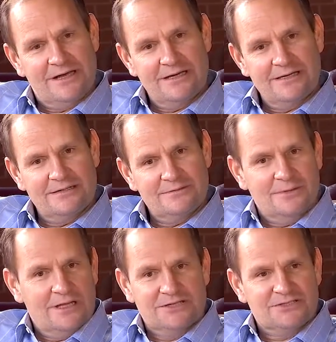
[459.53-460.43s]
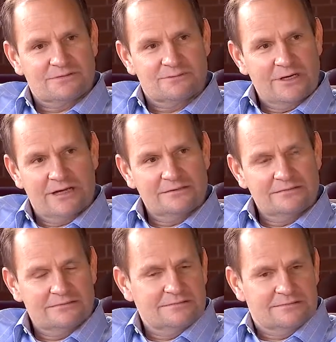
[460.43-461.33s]
I just went out
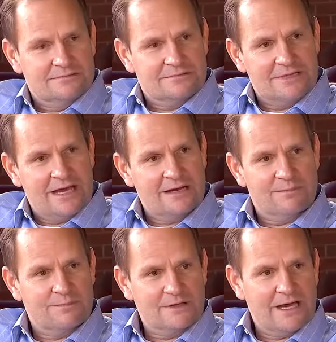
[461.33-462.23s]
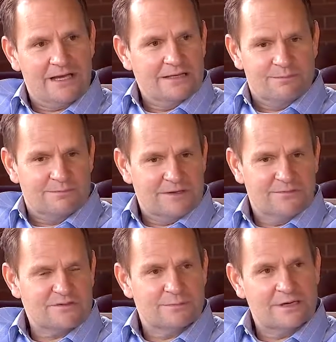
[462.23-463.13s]
and had a guy, you give
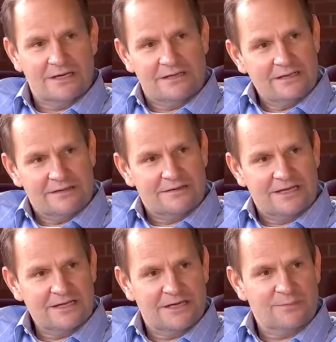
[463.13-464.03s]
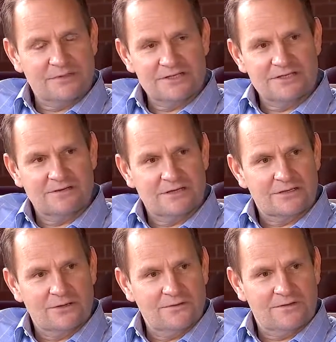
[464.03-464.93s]
him some money, and they take you up and let you
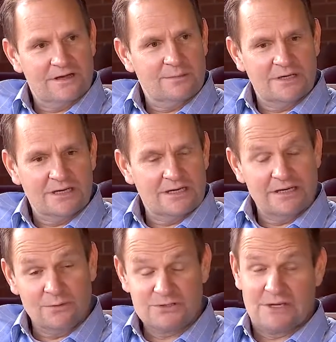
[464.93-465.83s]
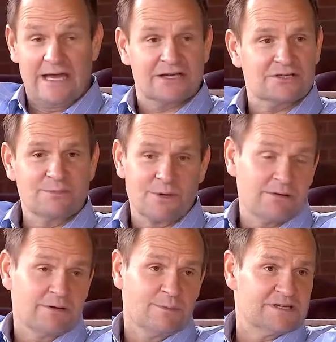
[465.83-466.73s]
go fly in a MiG. And it was actually
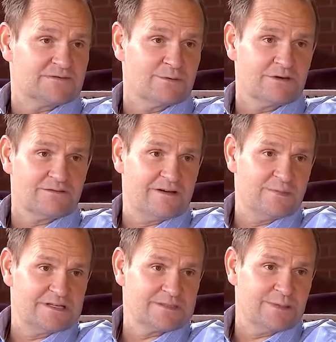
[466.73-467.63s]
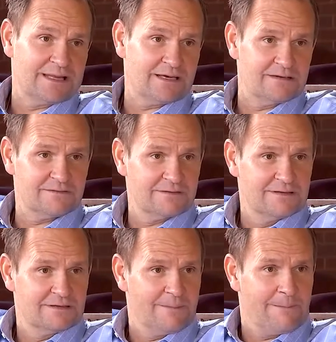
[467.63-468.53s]
probably the best 45 minutes of my life,
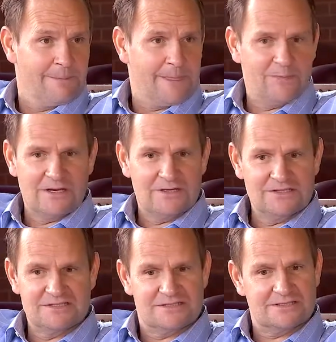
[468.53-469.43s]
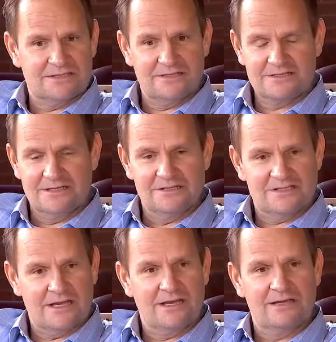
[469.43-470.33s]
because it
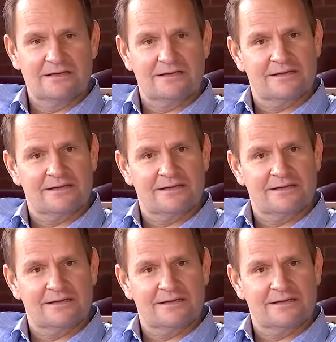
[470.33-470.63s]
is a